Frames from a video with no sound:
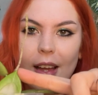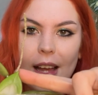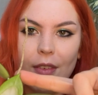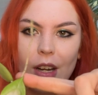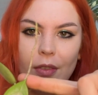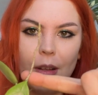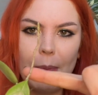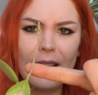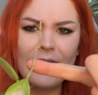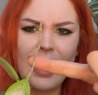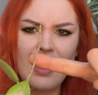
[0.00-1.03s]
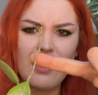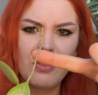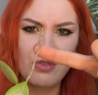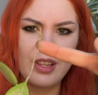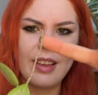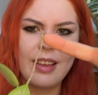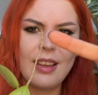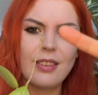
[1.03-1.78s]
have a lovely big tendril here,